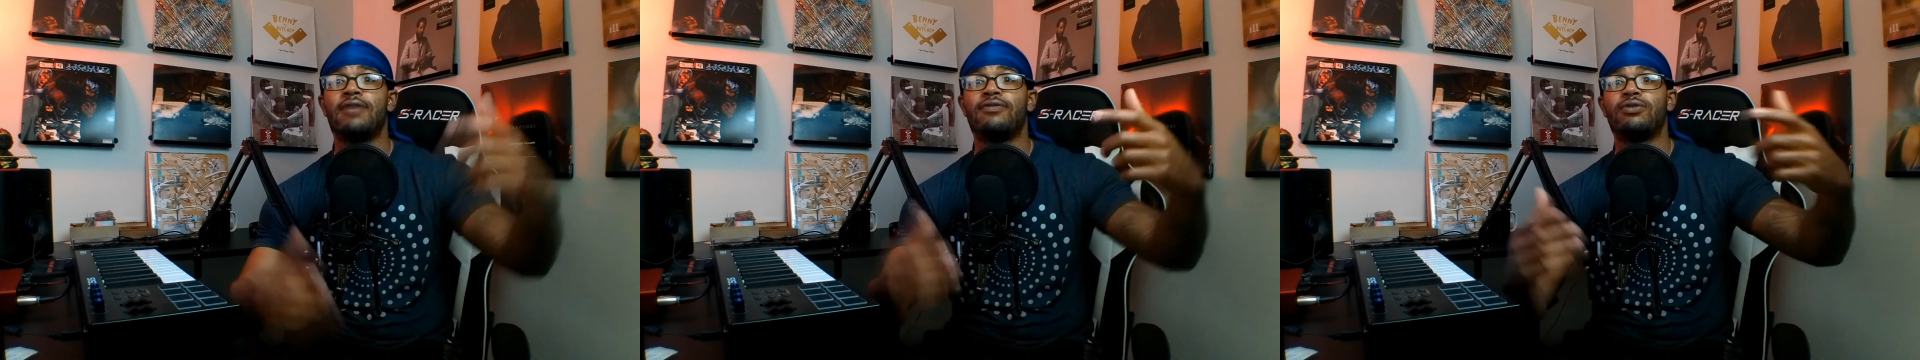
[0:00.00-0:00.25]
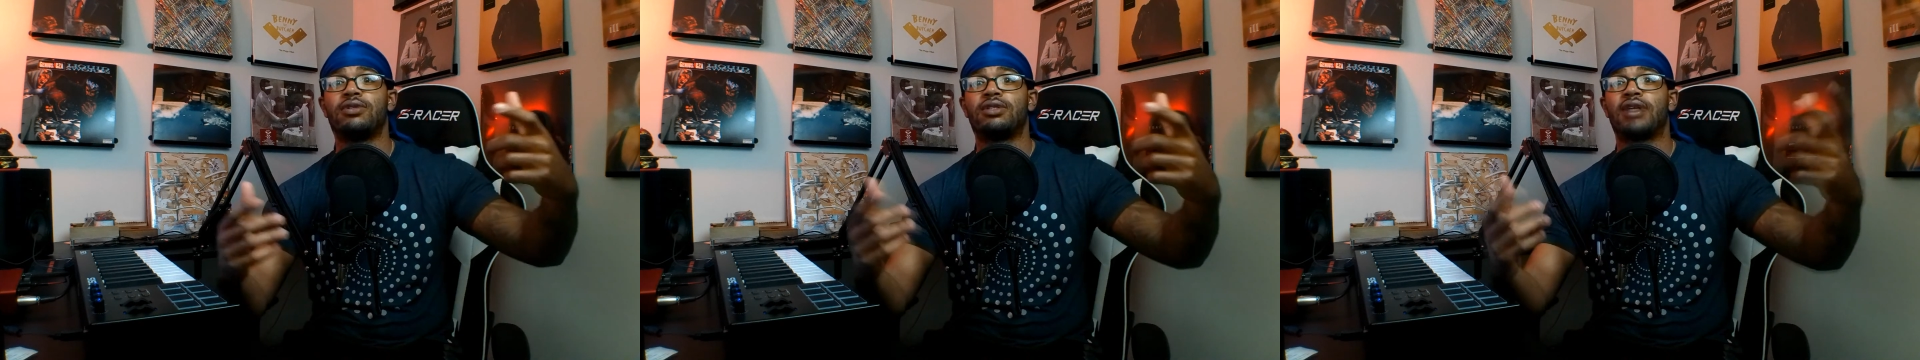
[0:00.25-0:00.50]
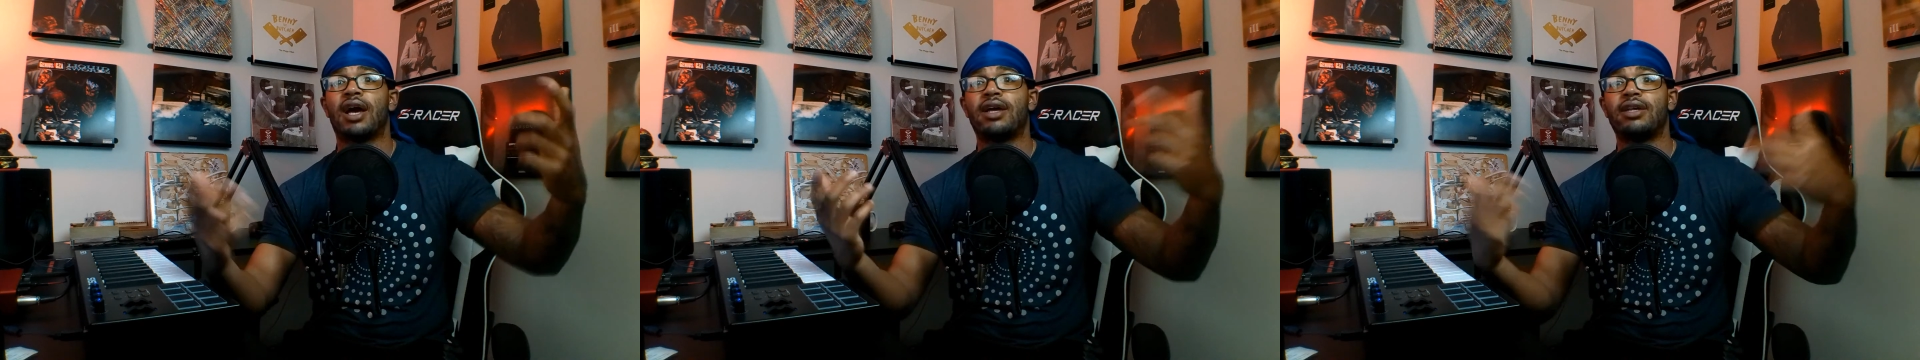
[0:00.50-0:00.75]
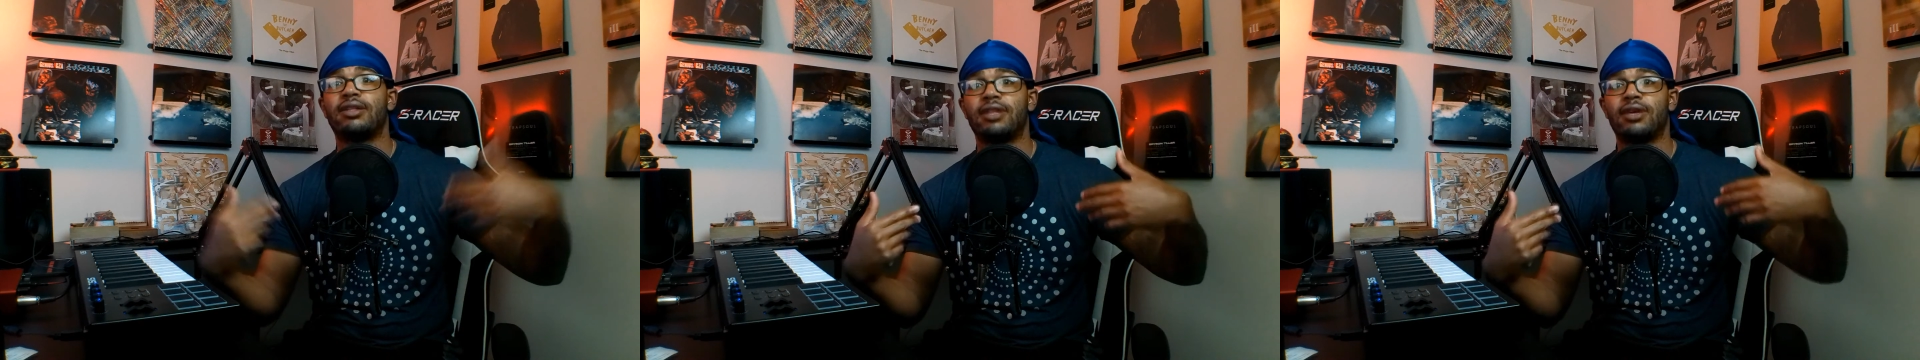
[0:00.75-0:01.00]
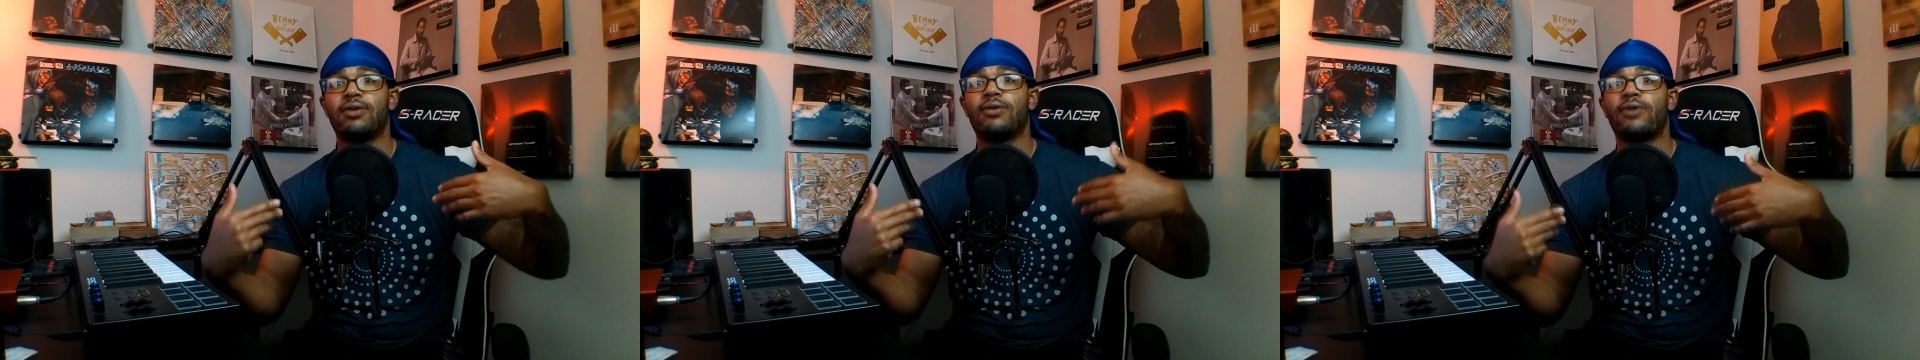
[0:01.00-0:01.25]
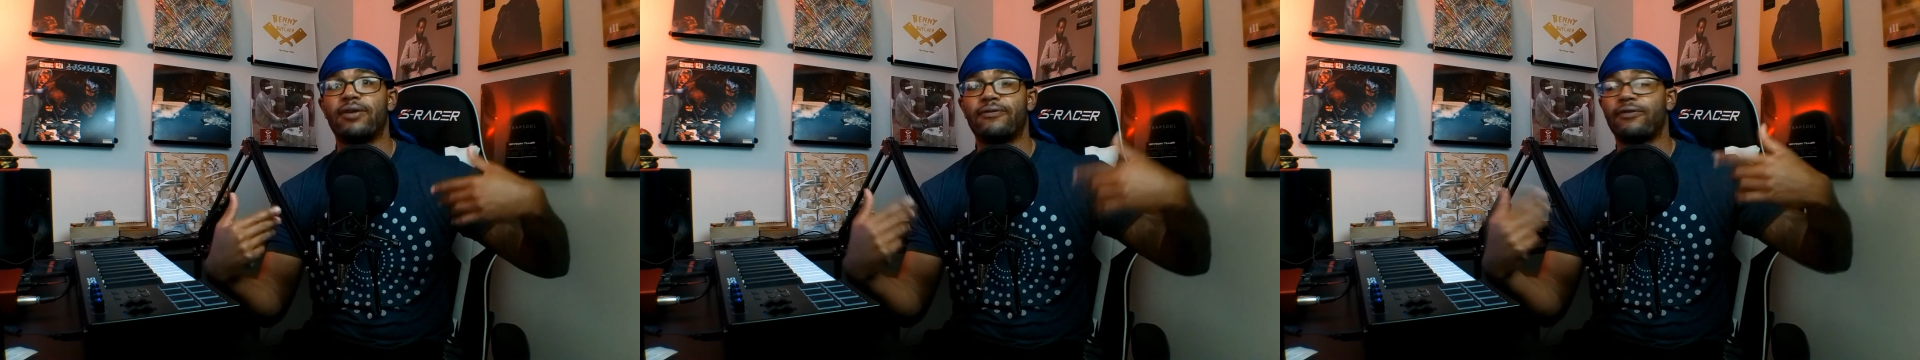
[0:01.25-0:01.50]
If you got anything
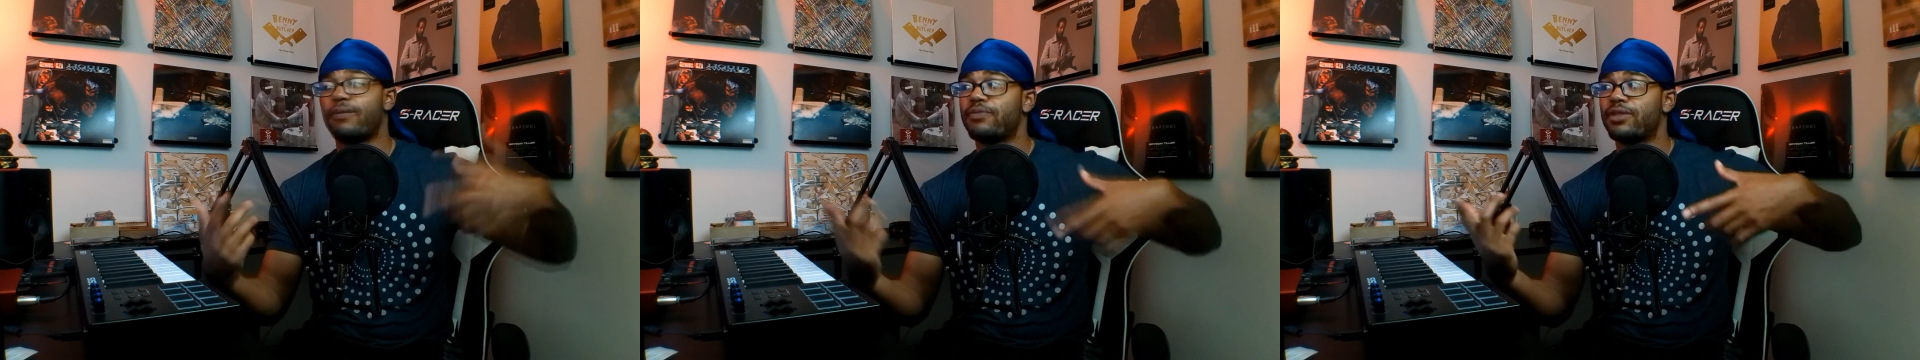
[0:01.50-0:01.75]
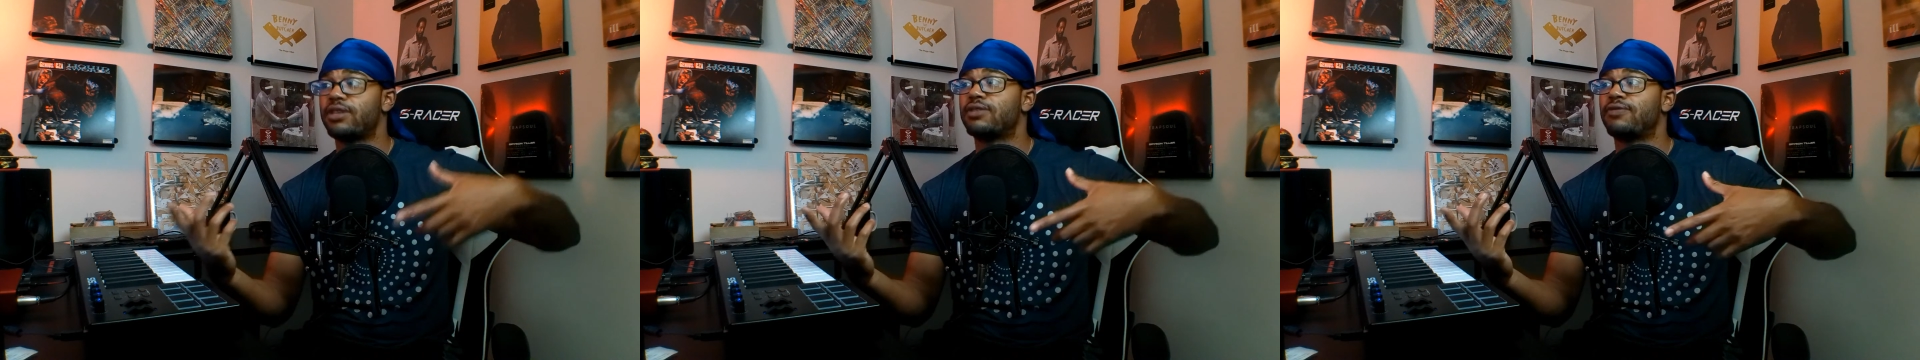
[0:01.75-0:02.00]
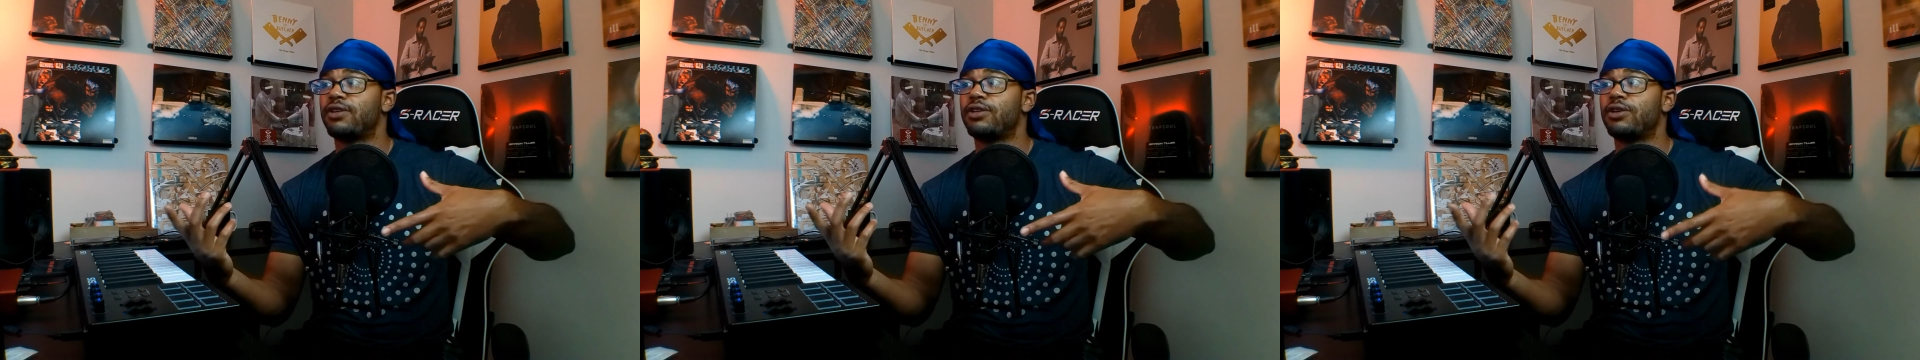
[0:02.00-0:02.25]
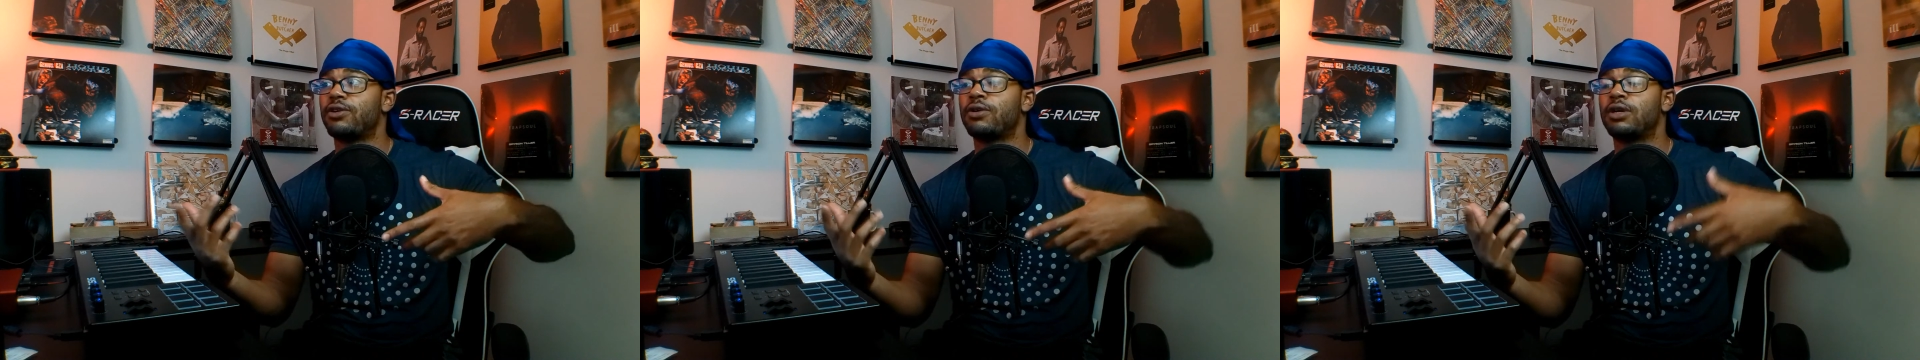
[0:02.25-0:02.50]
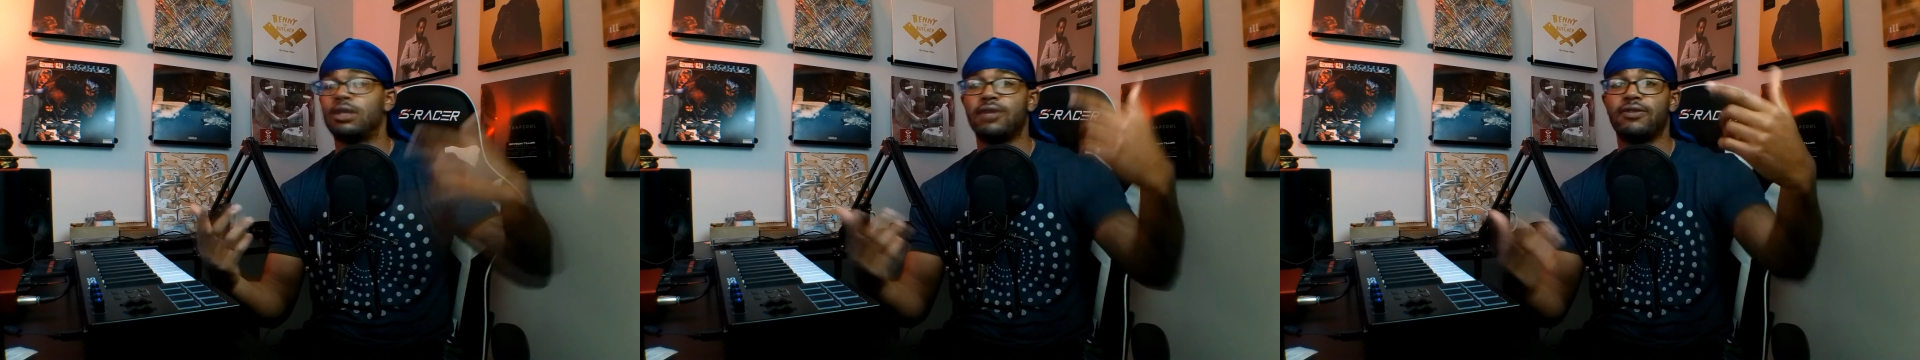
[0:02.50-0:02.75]
away from this video,